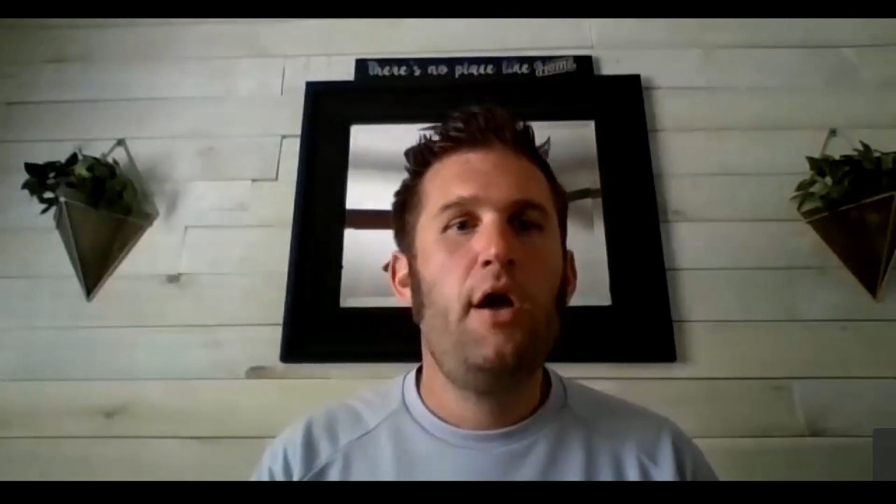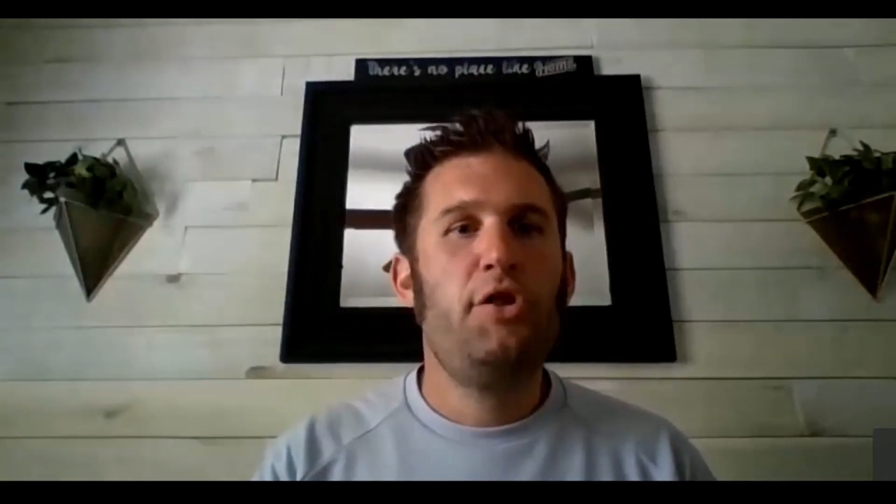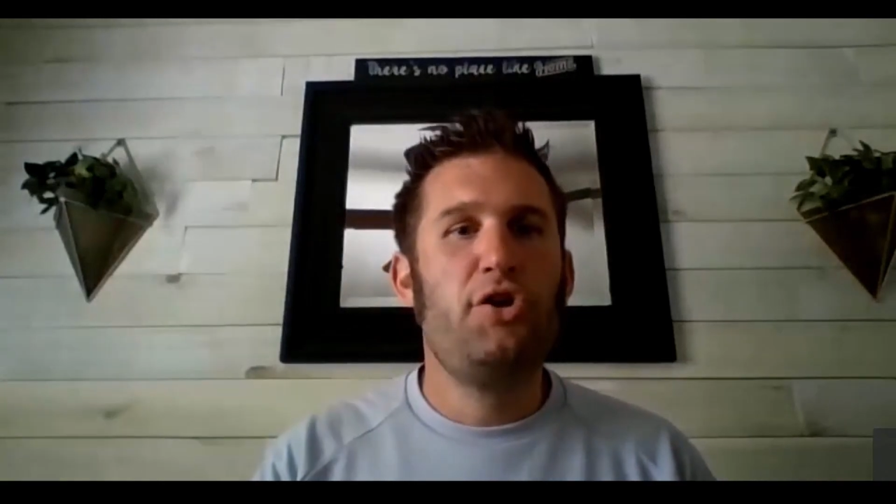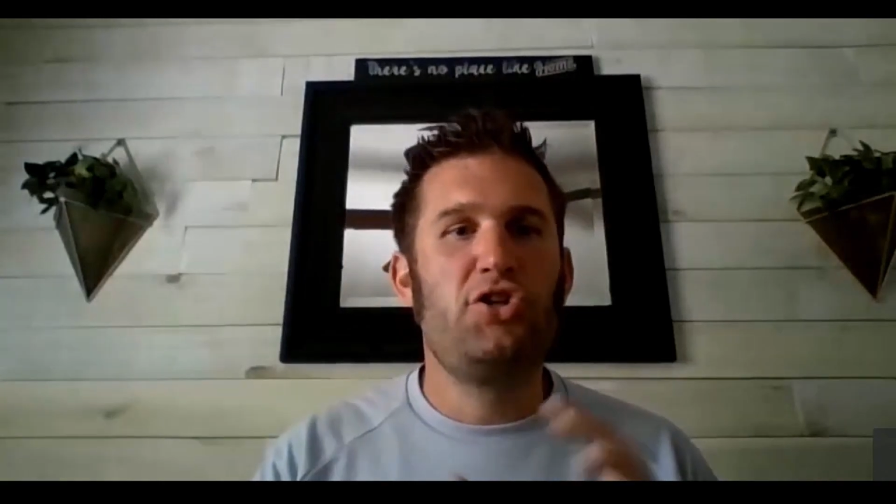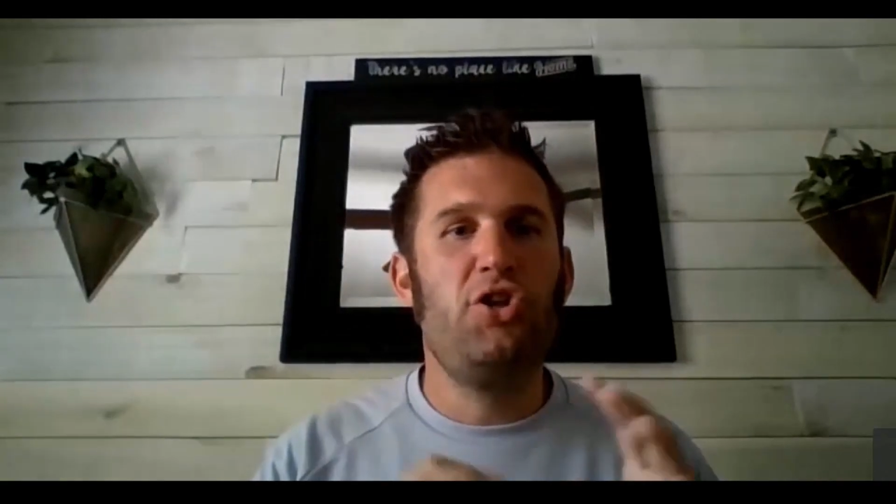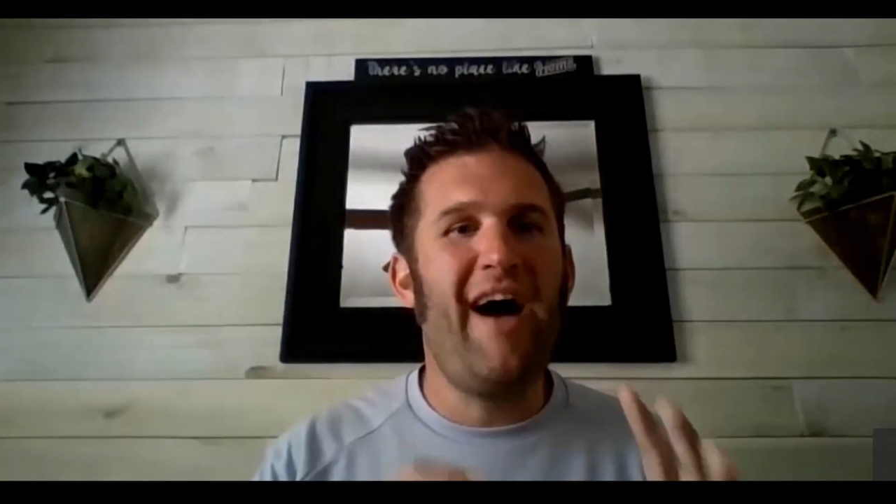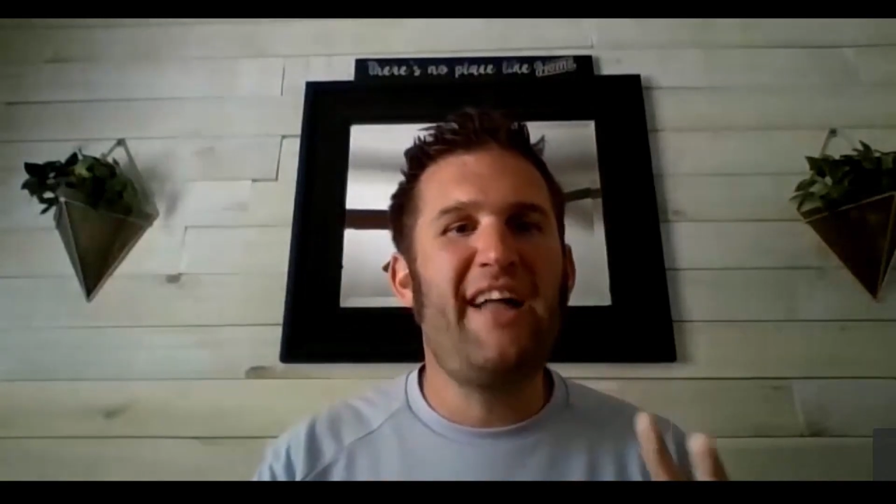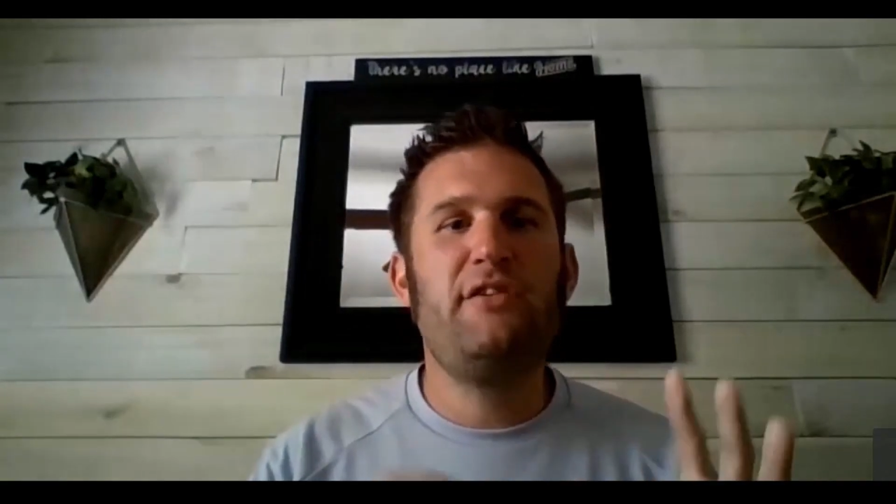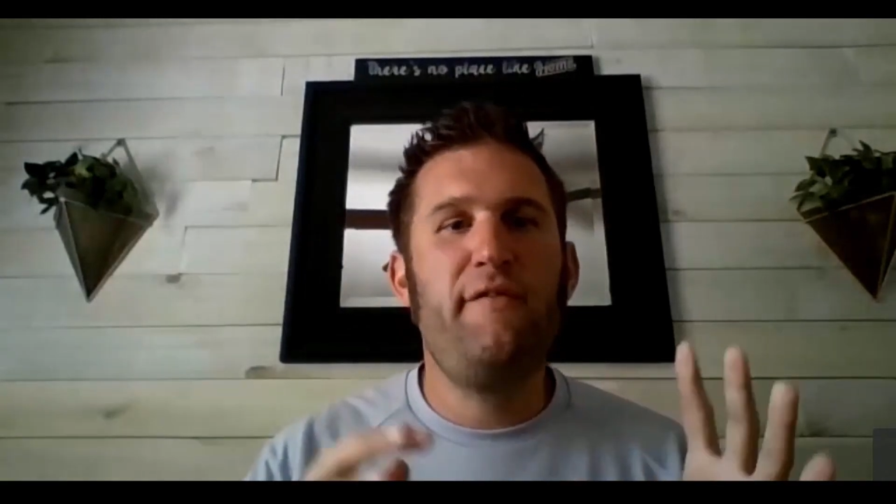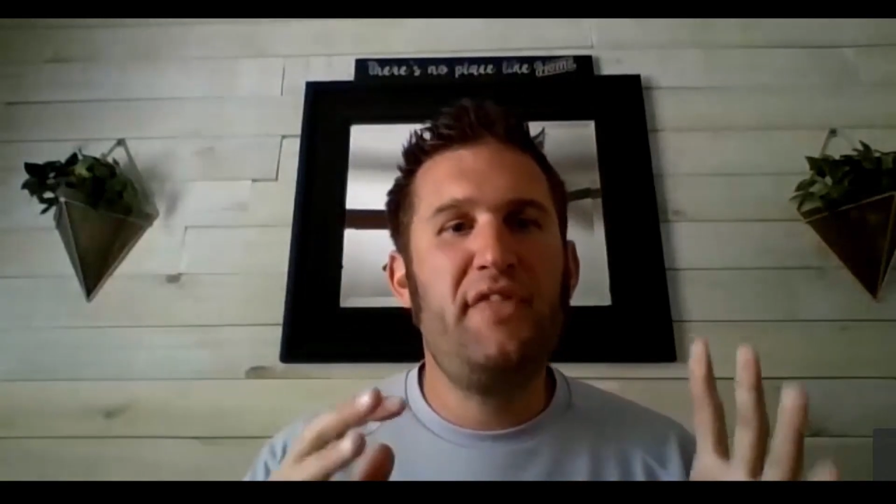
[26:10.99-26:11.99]
There's
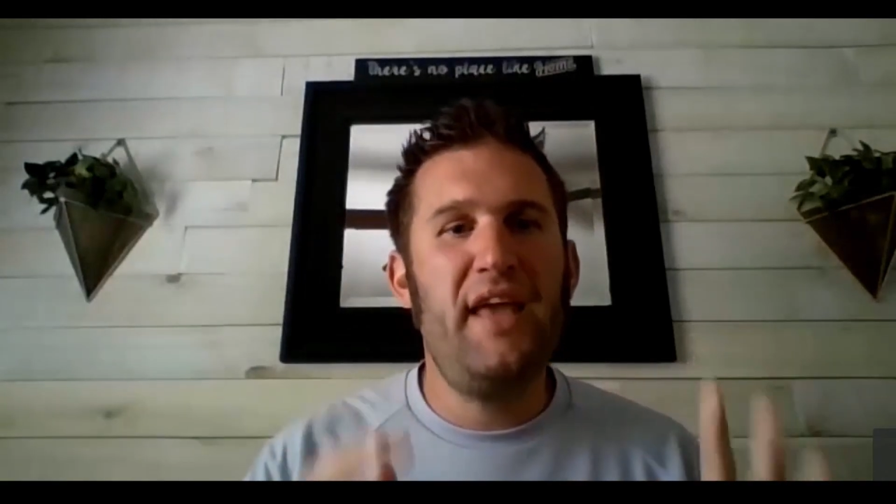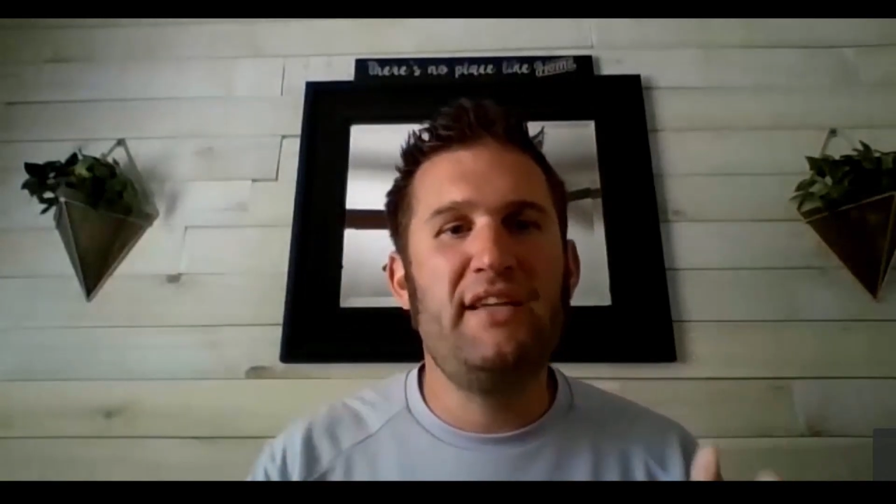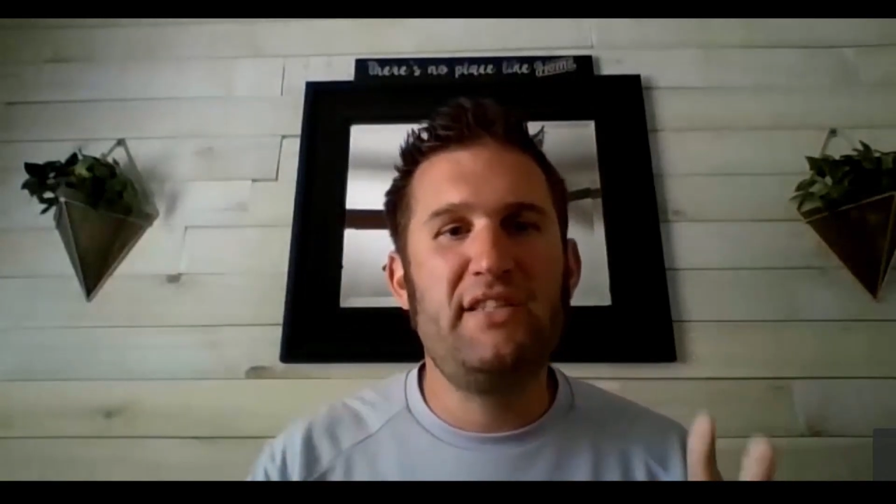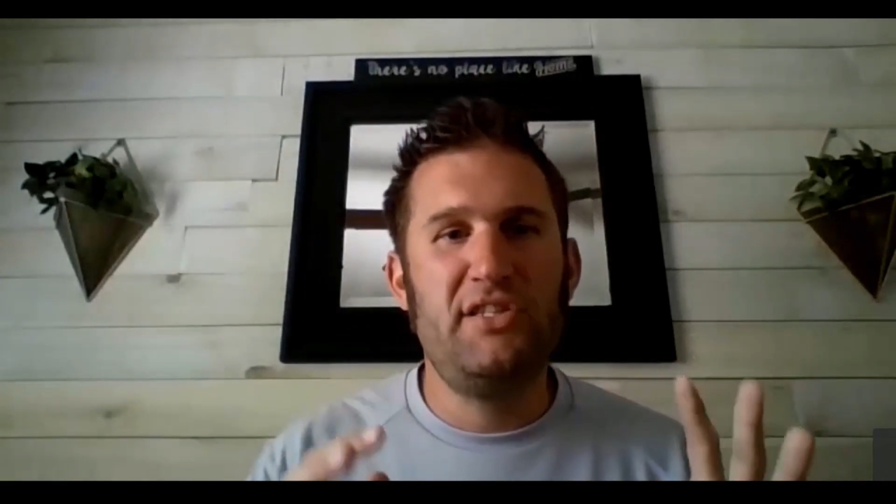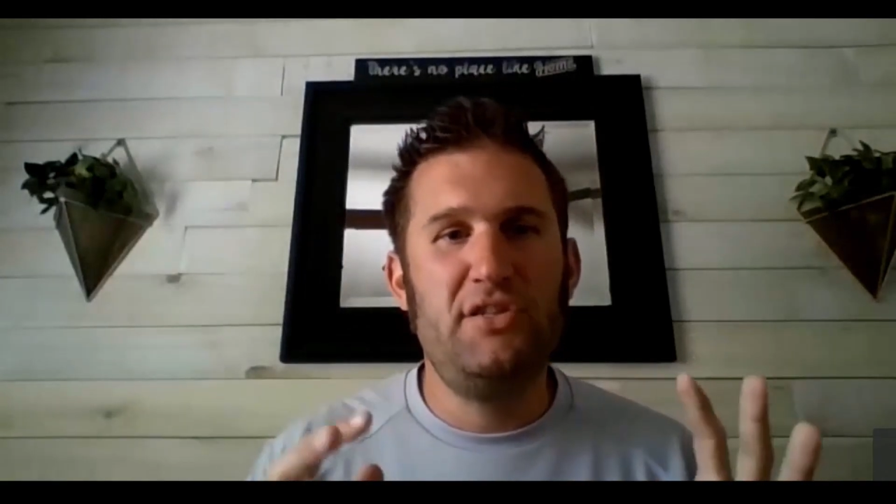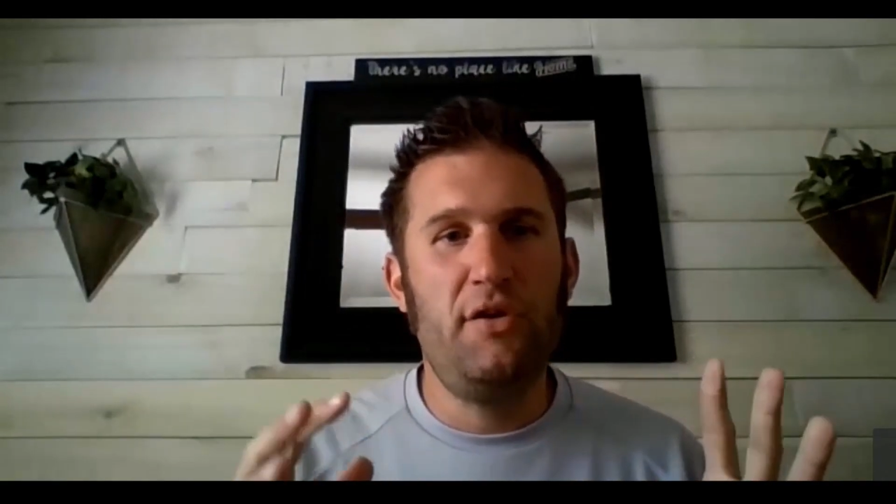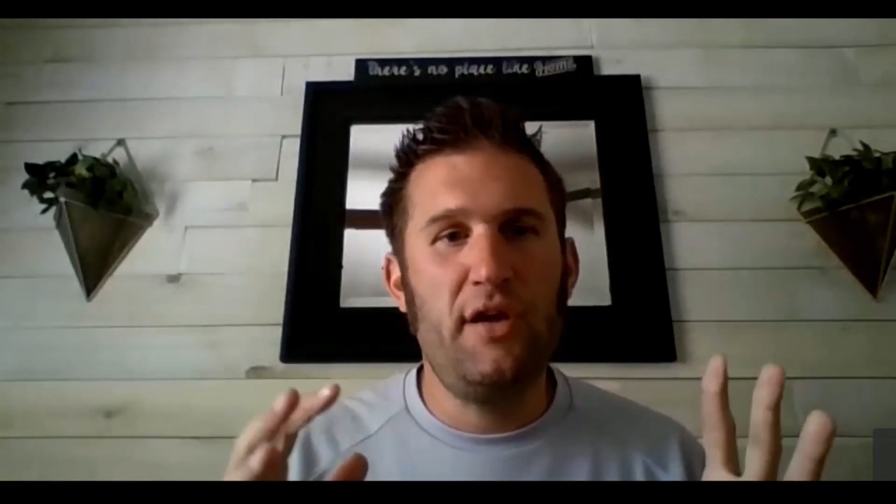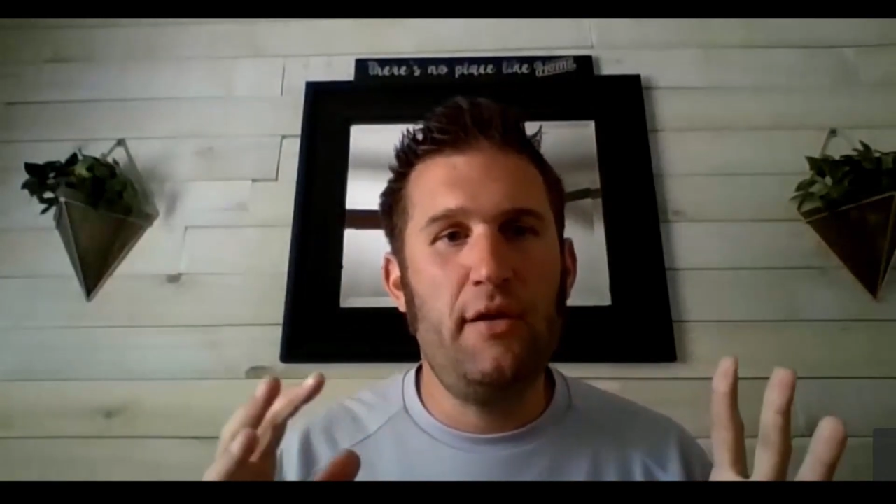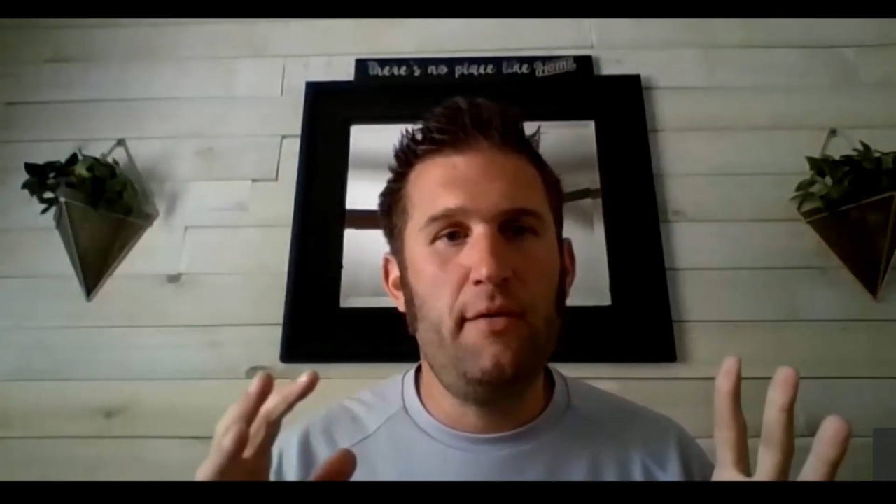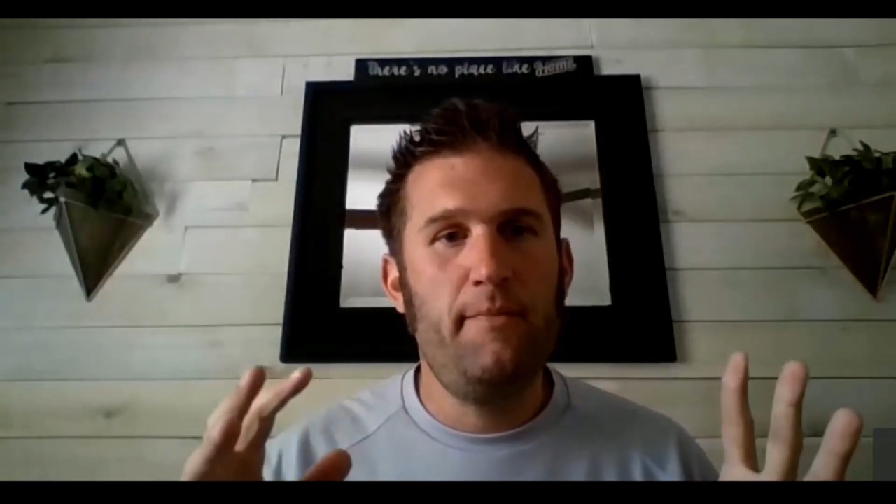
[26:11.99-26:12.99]
lots of things that you
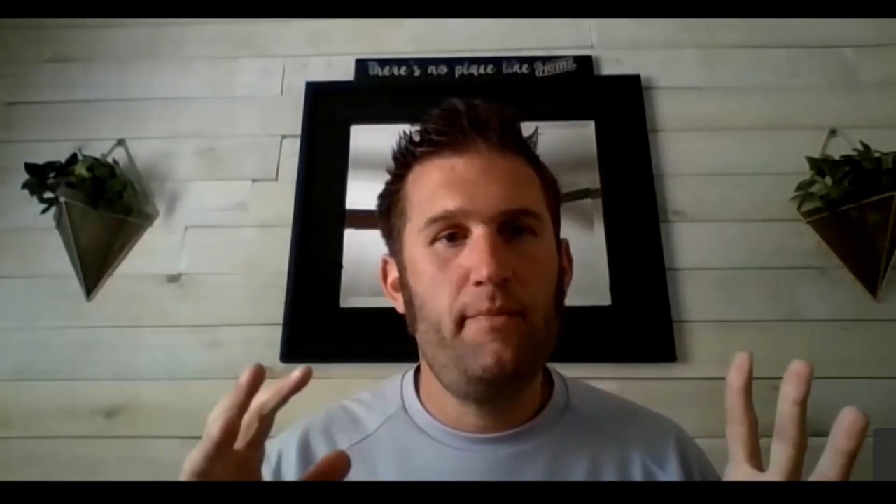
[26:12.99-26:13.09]
can